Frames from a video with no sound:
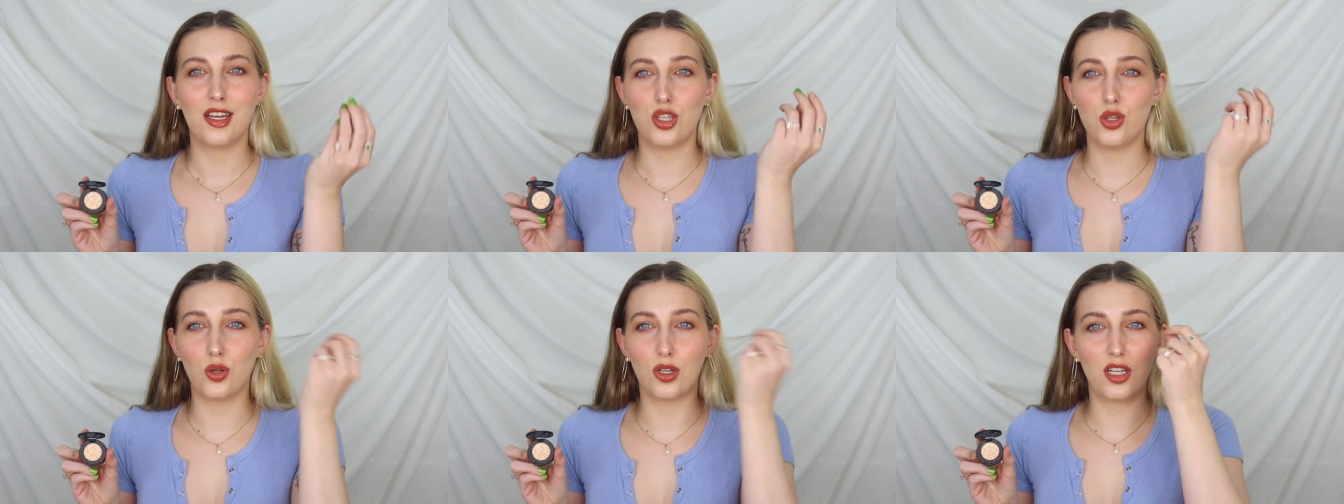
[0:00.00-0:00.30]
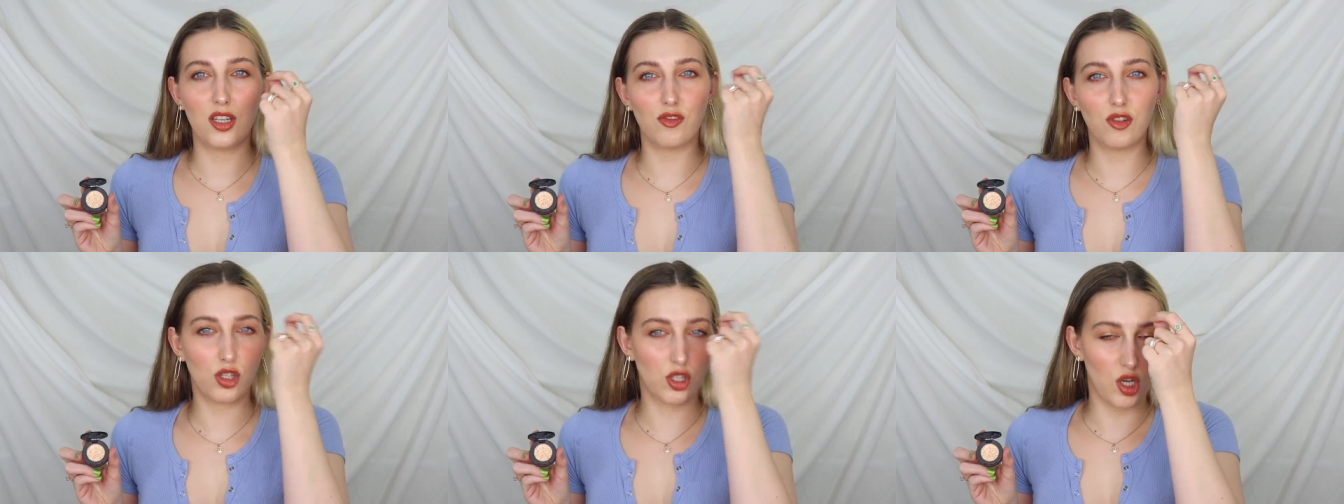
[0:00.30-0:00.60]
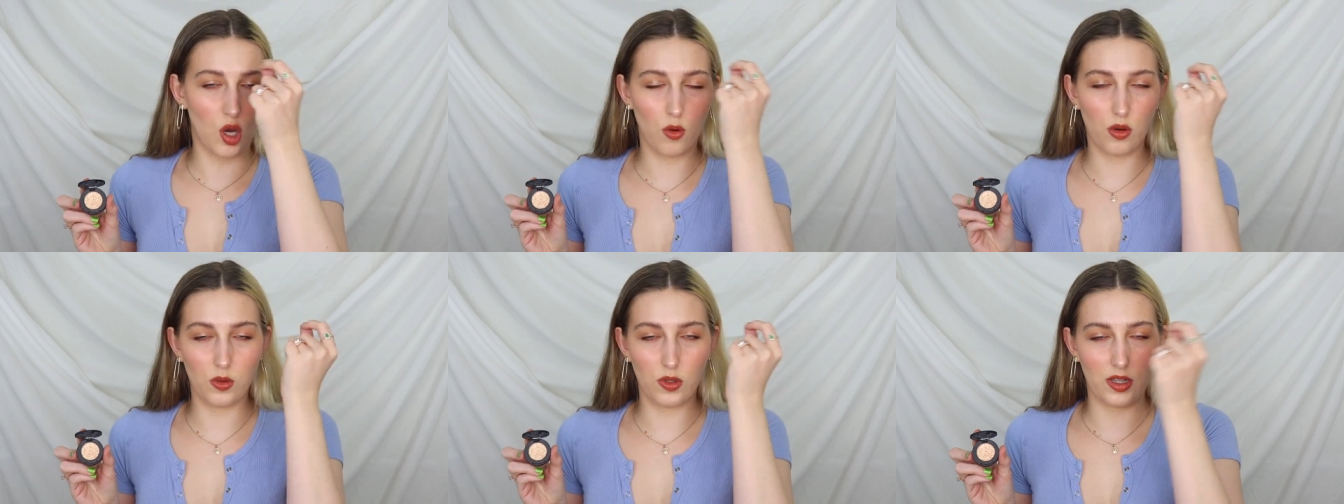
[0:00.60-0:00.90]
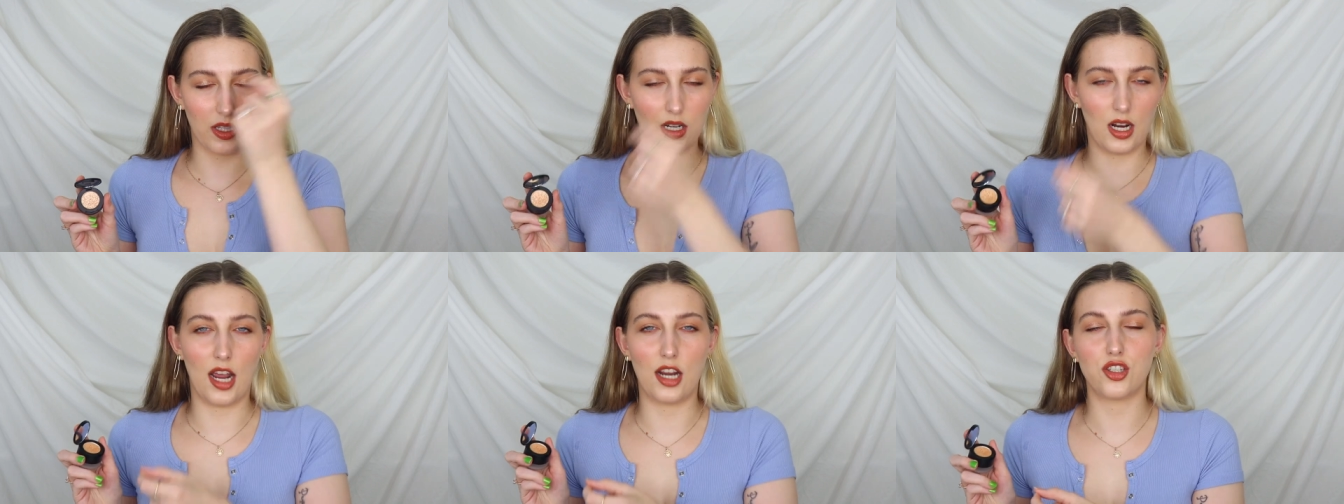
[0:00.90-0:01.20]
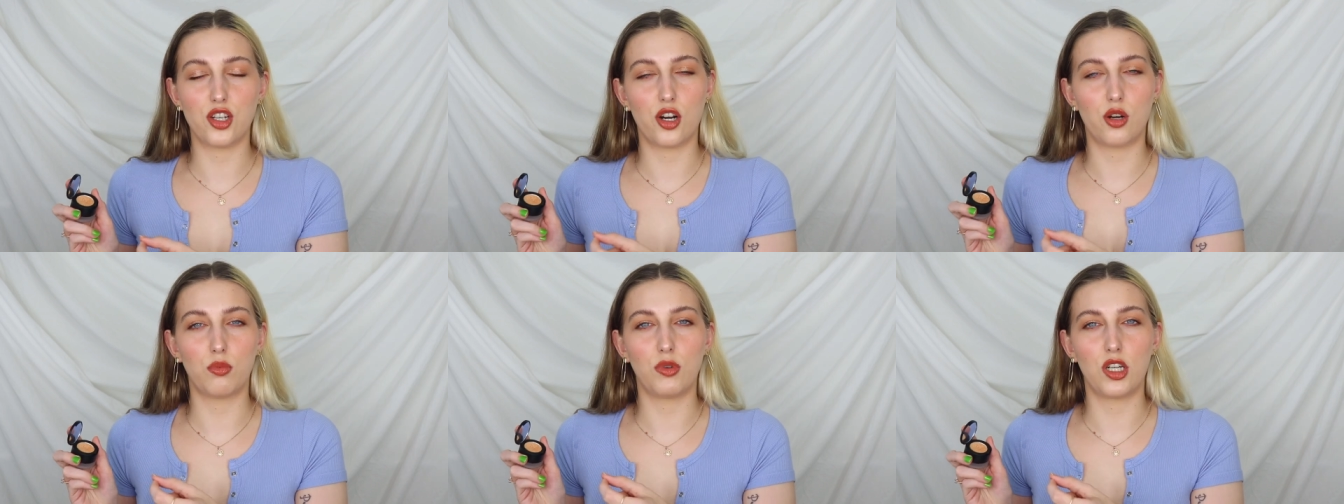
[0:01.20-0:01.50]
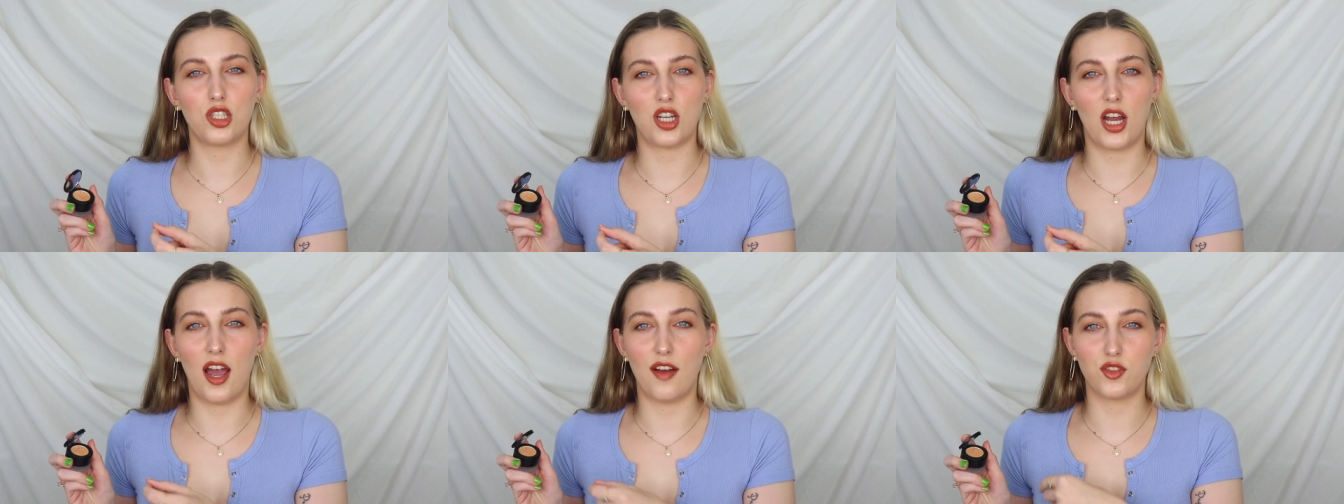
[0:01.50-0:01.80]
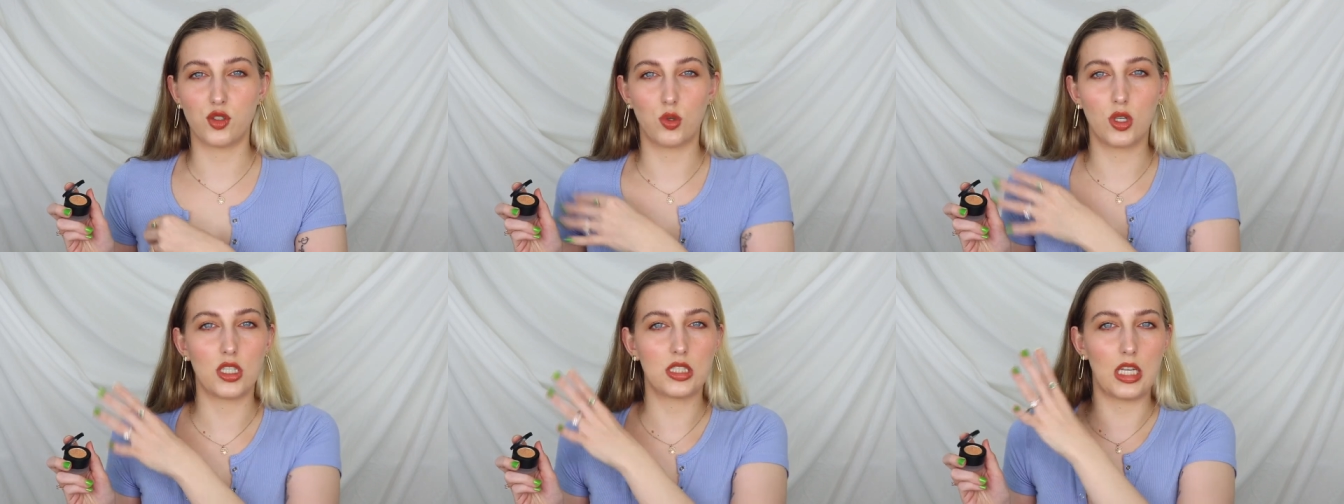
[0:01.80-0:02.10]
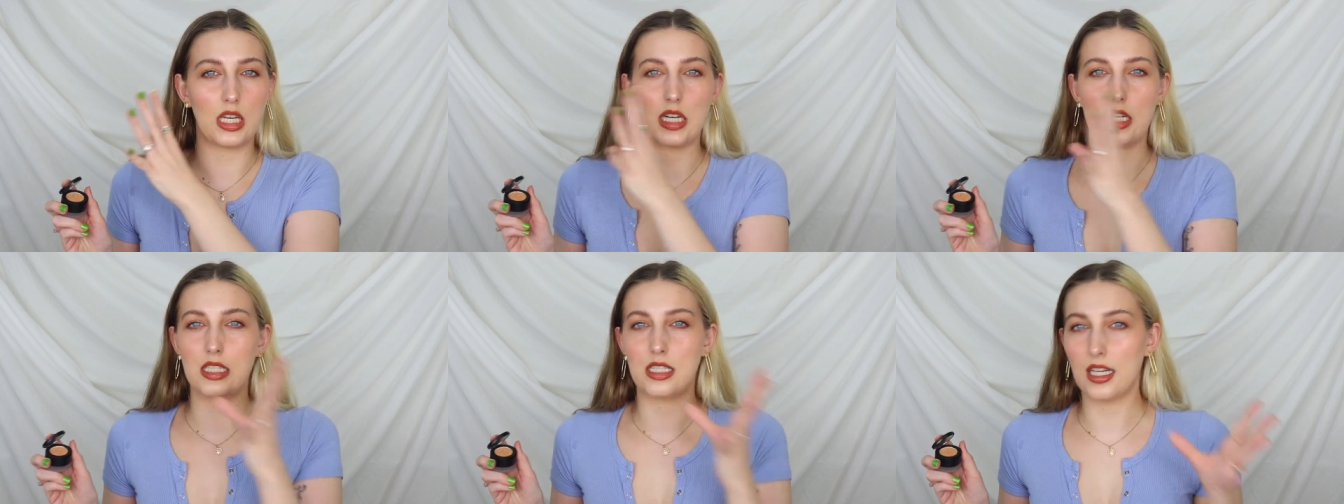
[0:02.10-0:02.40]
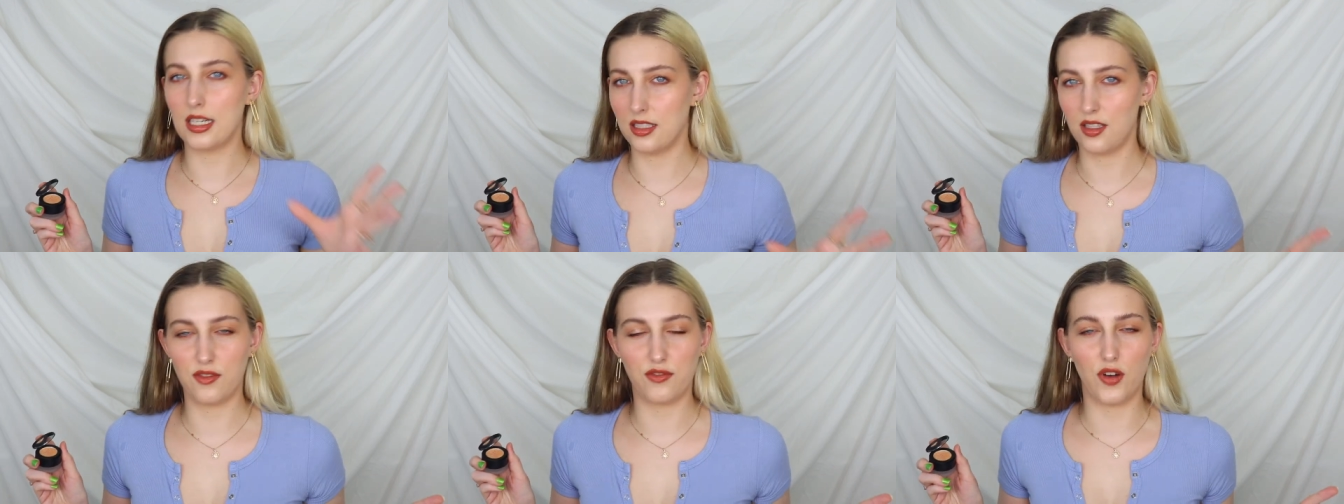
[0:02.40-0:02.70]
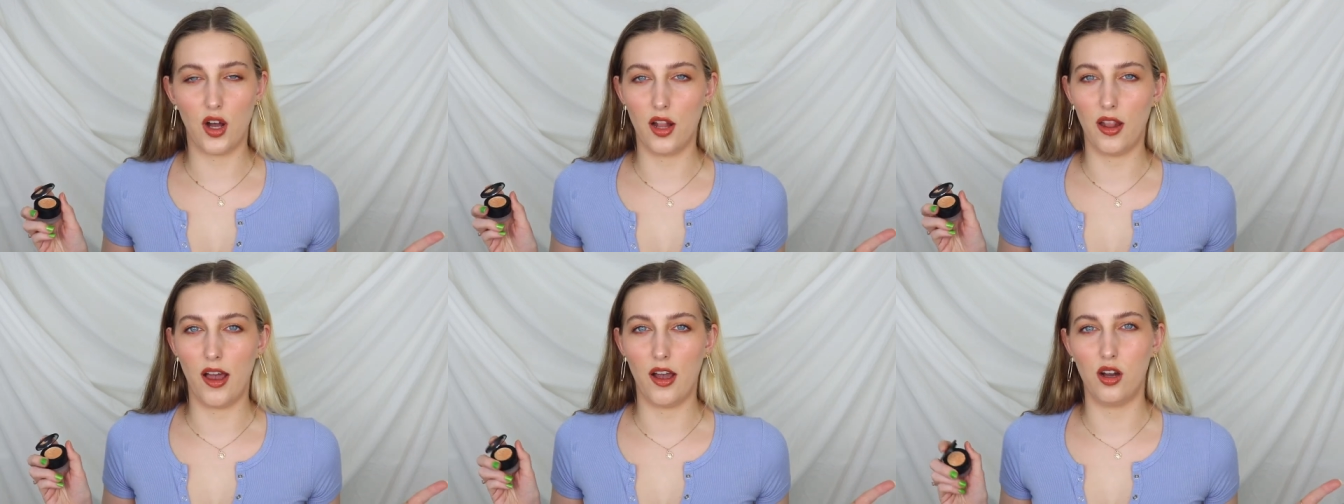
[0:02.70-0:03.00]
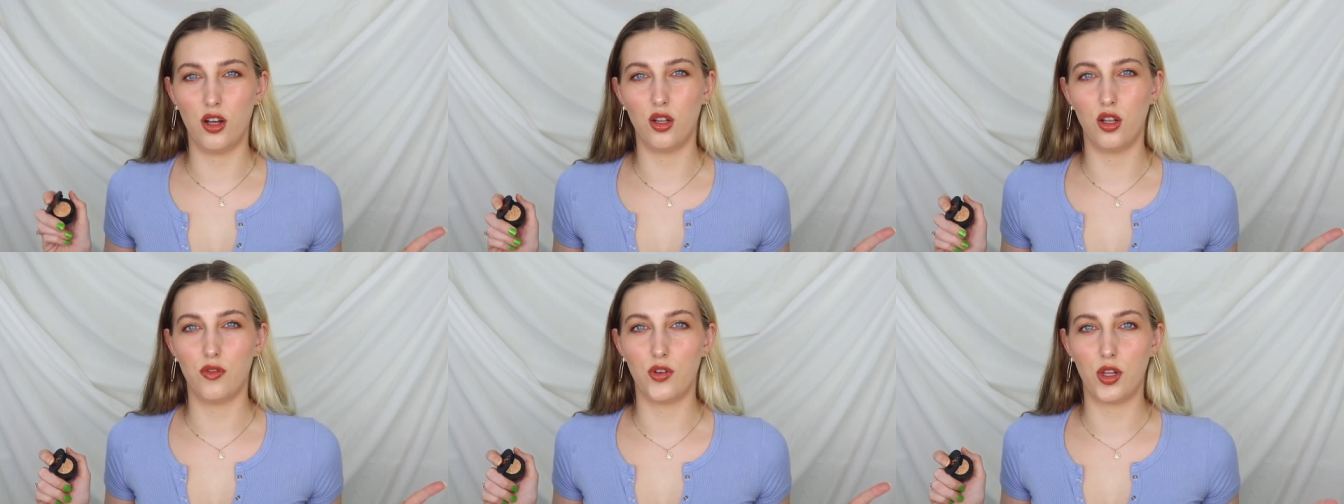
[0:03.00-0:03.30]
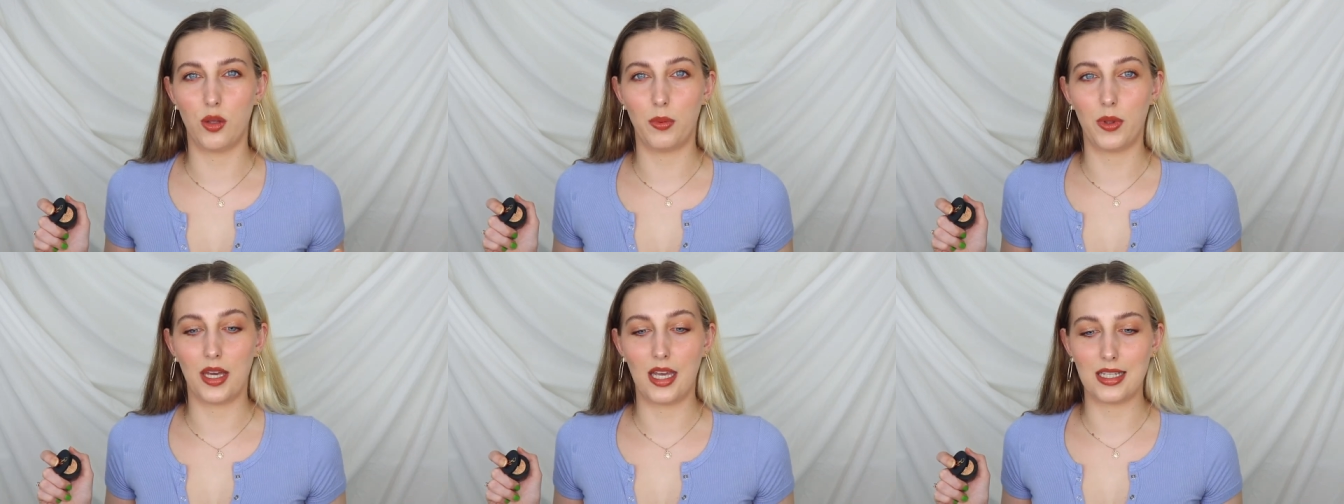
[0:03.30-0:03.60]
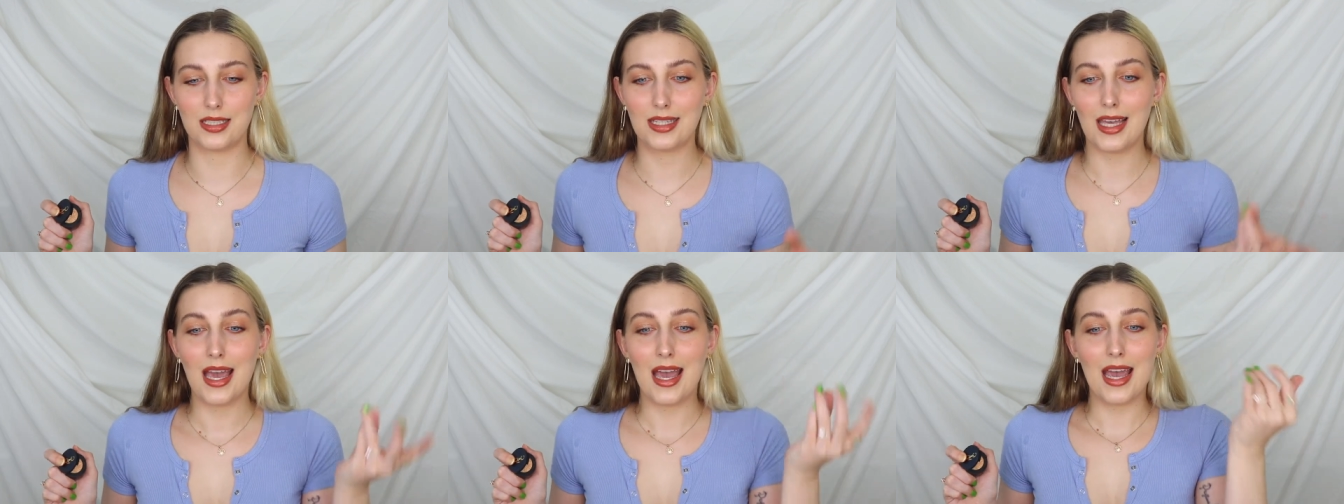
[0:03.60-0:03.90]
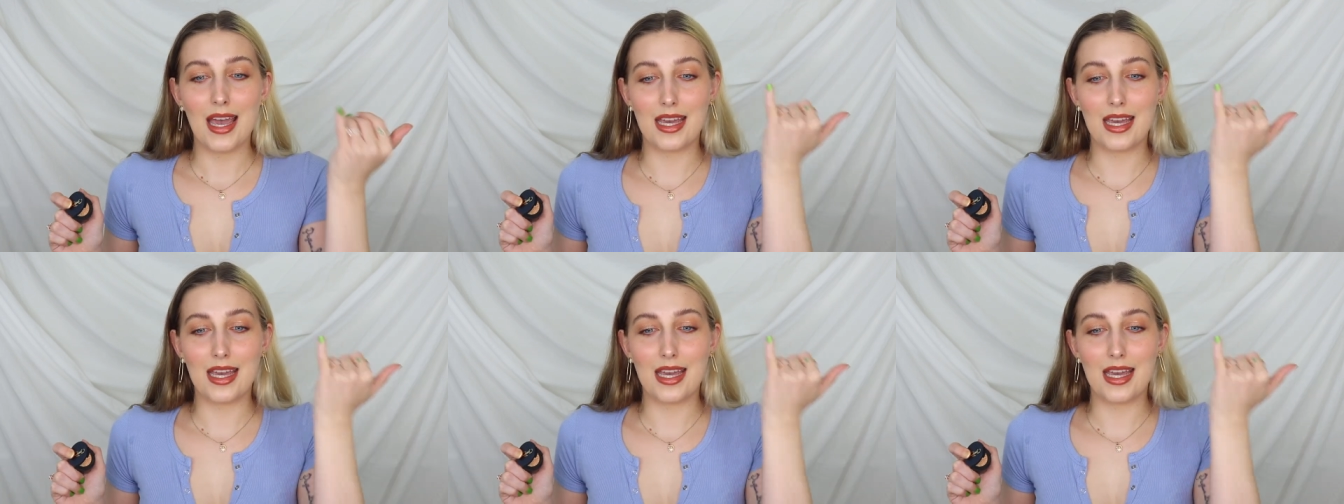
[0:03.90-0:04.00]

You can even go in with an eyeshadow brush afterwards and it doesn't fall out all over the place.